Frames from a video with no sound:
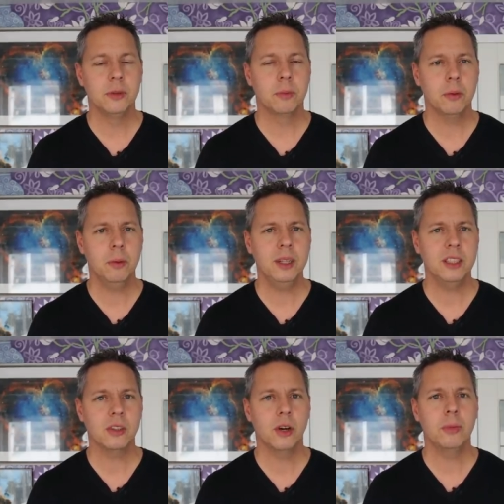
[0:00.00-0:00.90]
You
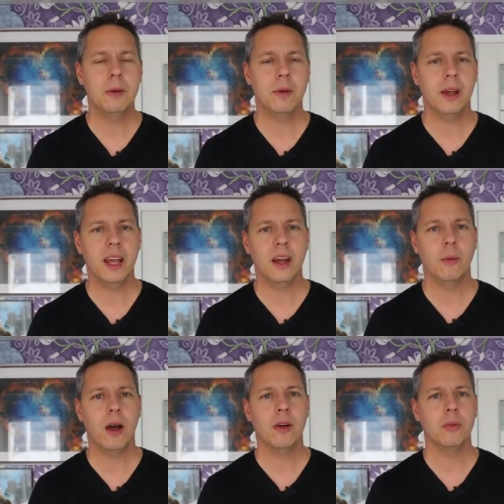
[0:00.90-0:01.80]
probably saw me playing
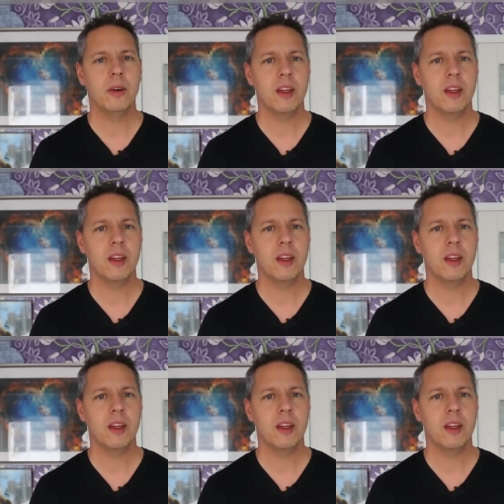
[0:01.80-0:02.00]
around